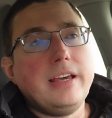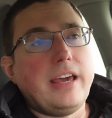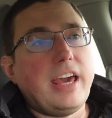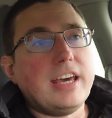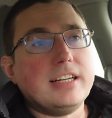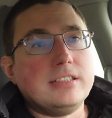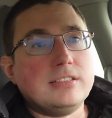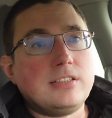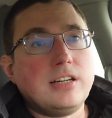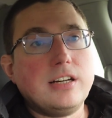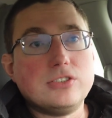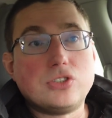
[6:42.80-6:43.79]

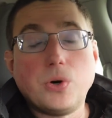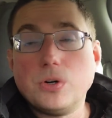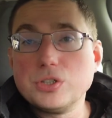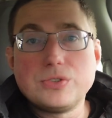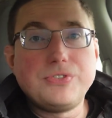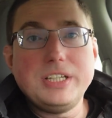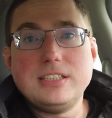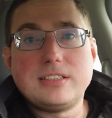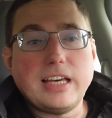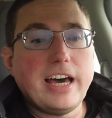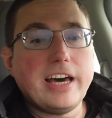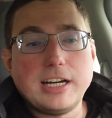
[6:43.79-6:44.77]
And so all those
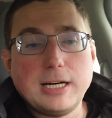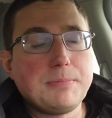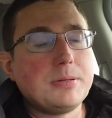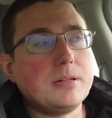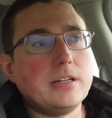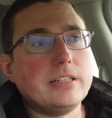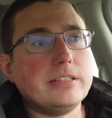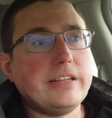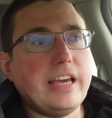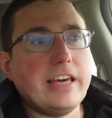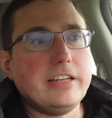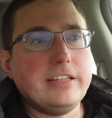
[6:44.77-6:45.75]
fees add up,
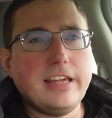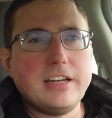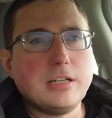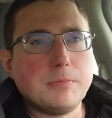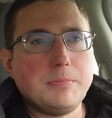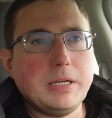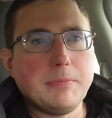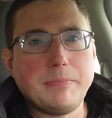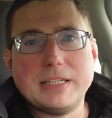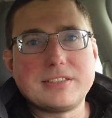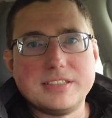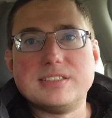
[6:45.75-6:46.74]
and it ended up being
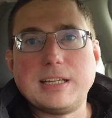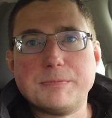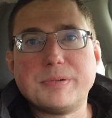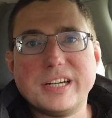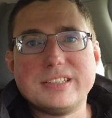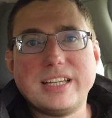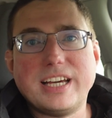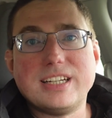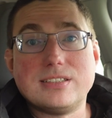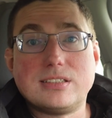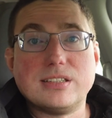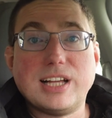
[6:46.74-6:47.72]
basically the same price
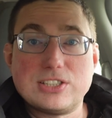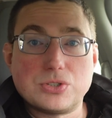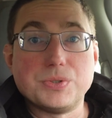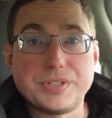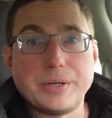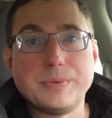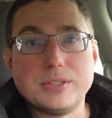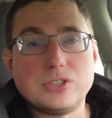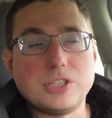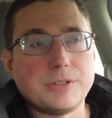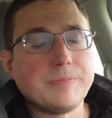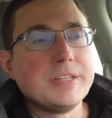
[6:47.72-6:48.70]
as the last school that I went
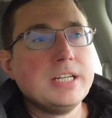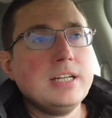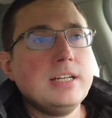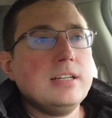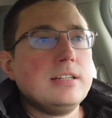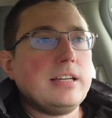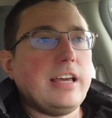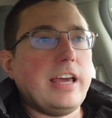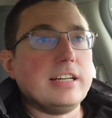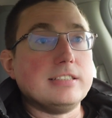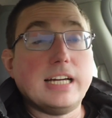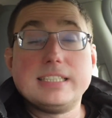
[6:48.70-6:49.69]
to.
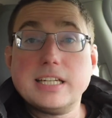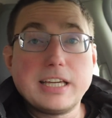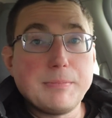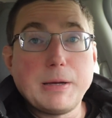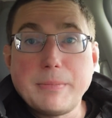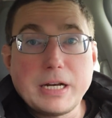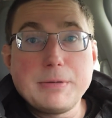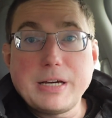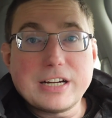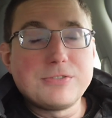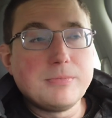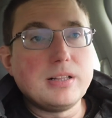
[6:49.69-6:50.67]
And I did get my money
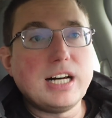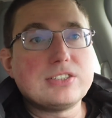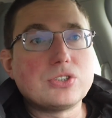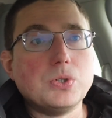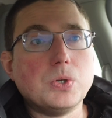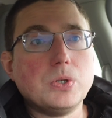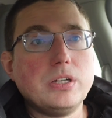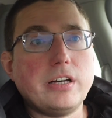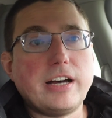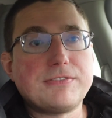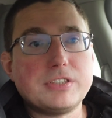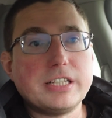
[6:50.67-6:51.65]
back from the last school
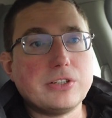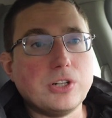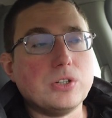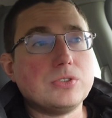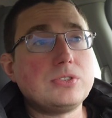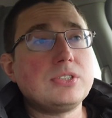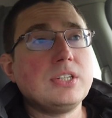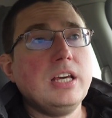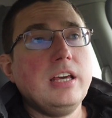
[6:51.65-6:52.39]
after they closed,